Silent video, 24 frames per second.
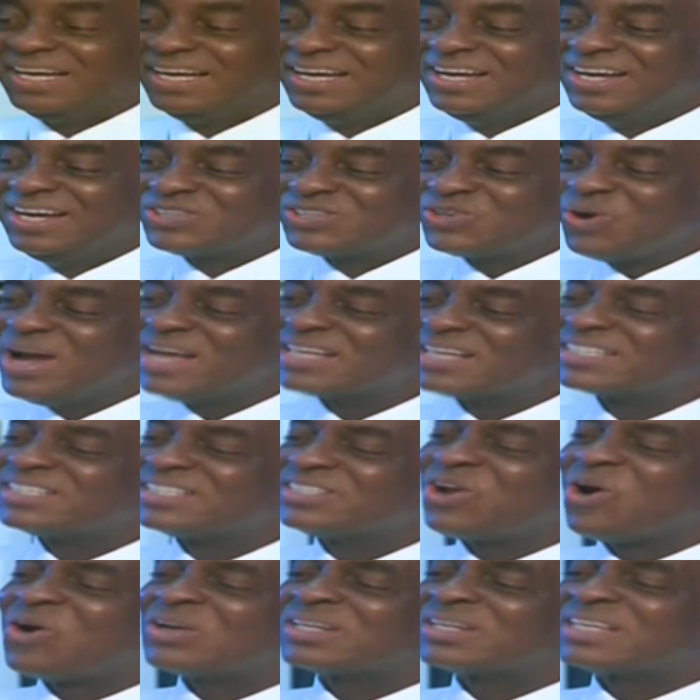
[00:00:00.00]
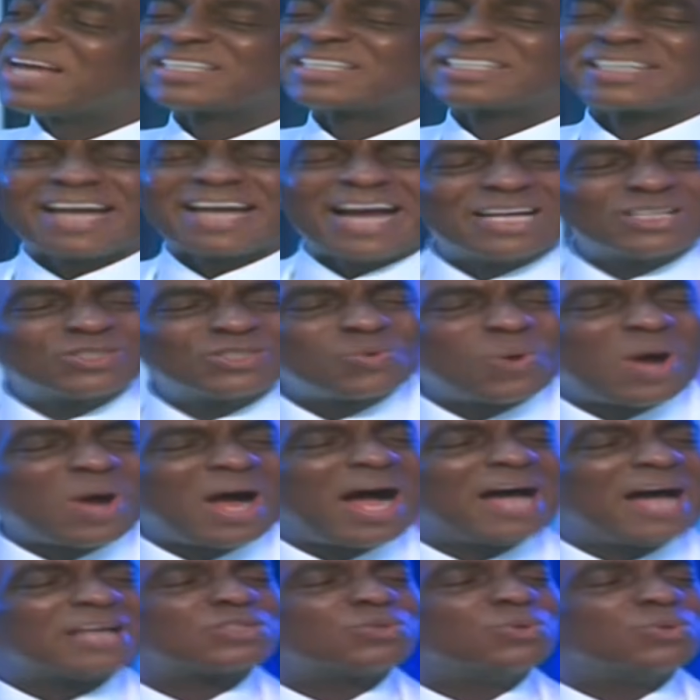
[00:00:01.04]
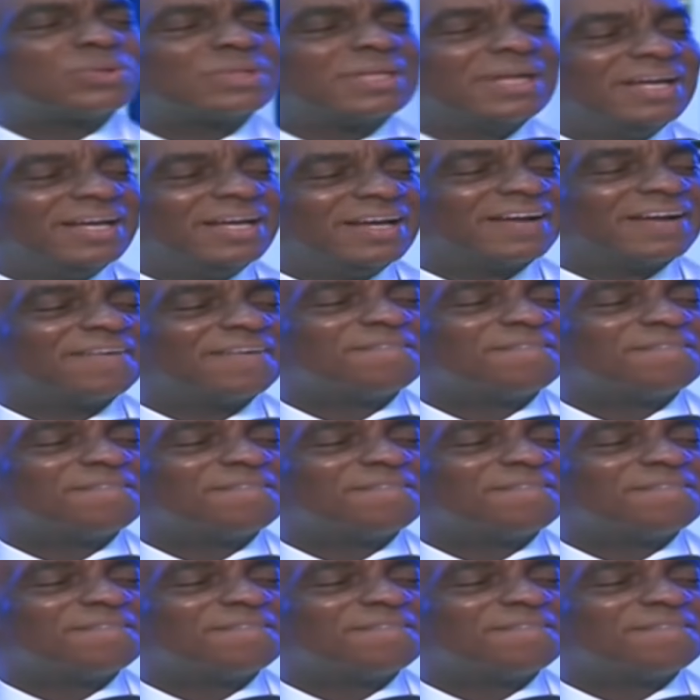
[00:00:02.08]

So it's not as casual as you think.